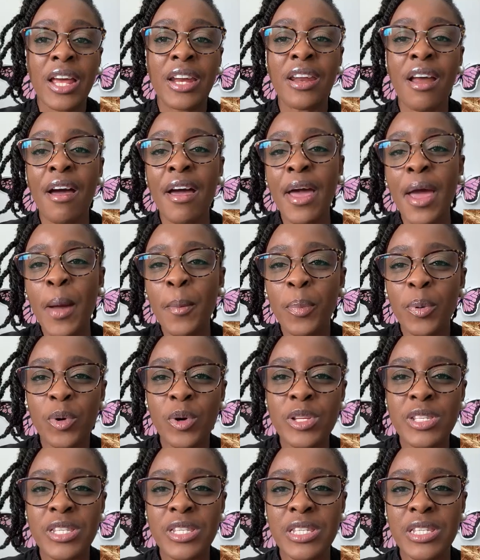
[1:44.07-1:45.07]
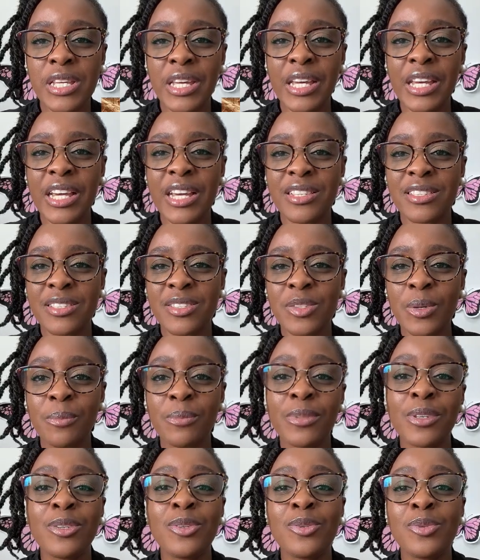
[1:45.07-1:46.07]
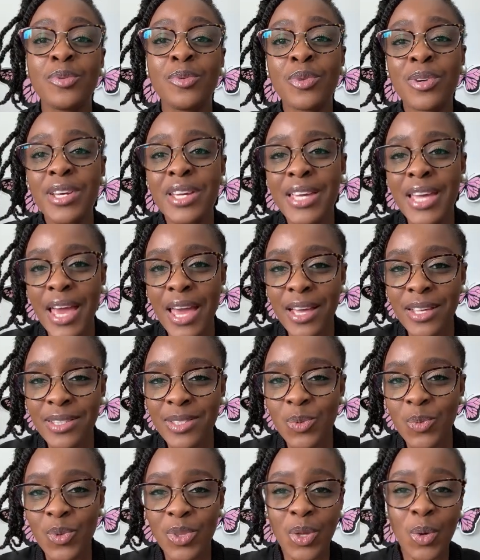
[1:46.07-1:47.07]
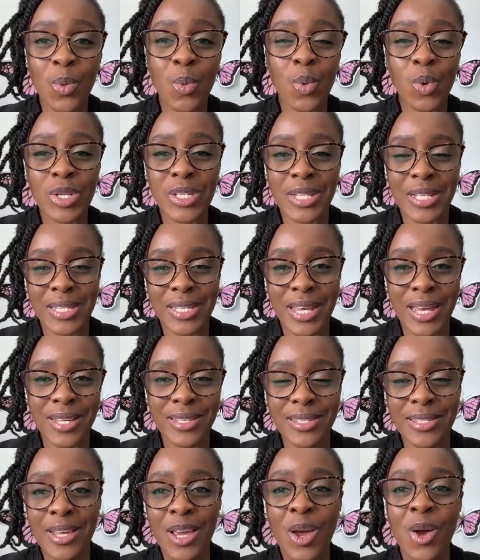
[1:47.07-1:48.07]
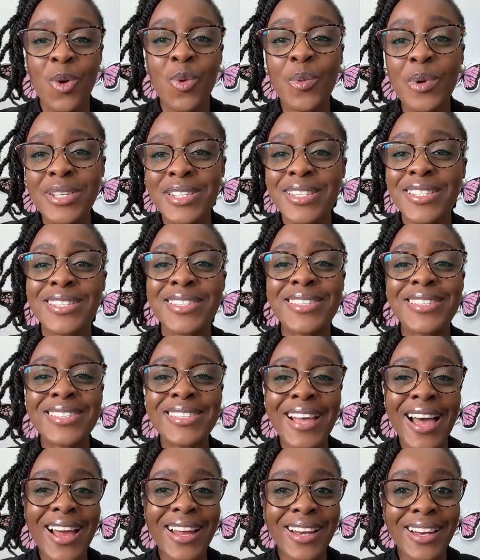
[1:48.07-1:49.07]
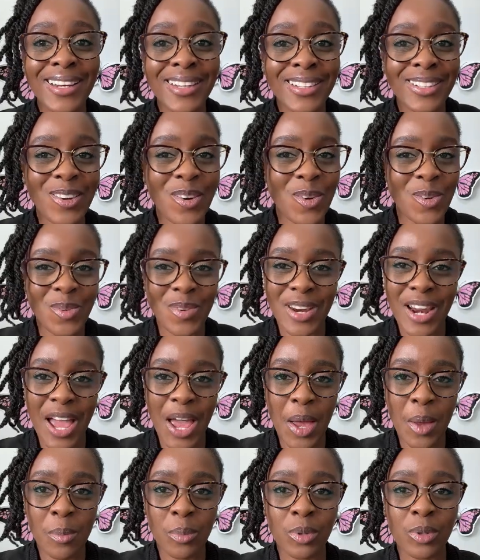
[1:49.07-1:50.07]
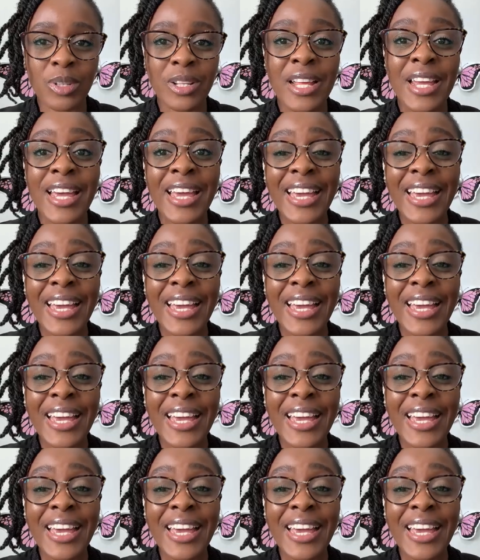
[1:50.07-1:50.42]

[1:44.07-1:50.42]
Now, hair porosity isn't something you guess with a water test, which is sadly unreliable.